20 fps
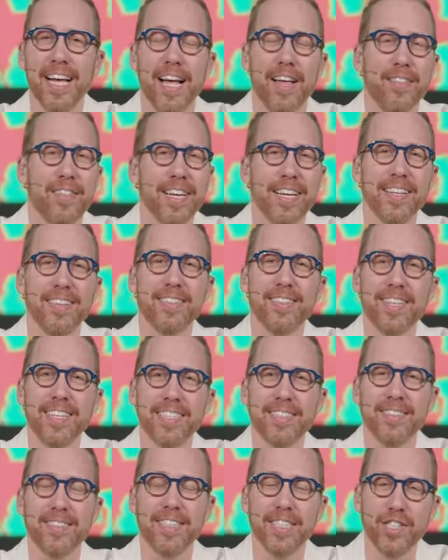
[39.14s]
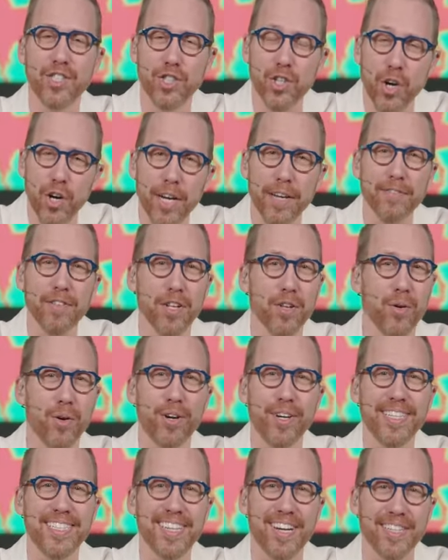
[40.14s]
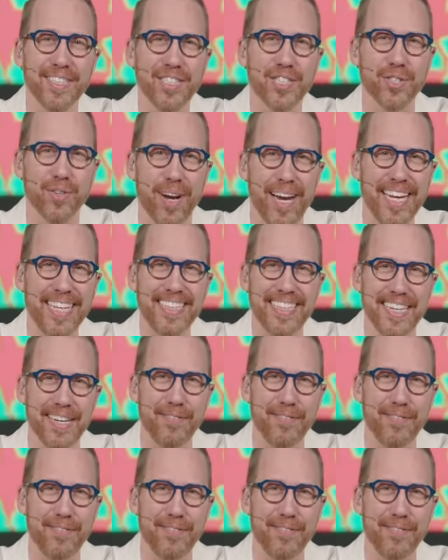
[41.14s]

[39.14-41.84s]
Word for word: the, the, the joy of the Lord is our strength.